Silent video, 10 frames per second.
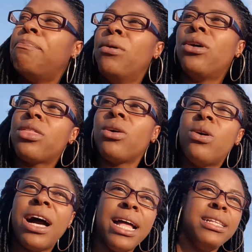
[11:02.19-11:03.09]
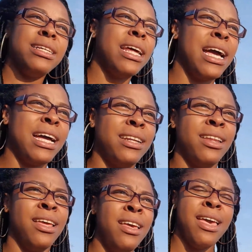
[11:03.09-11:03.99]
Both go hand in
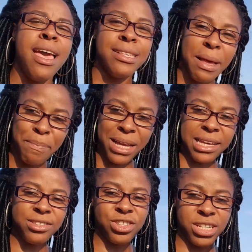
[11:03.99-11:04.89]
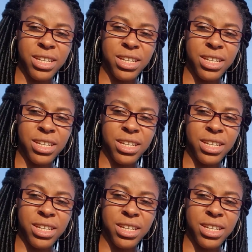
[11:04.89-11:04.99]
hand. It's a package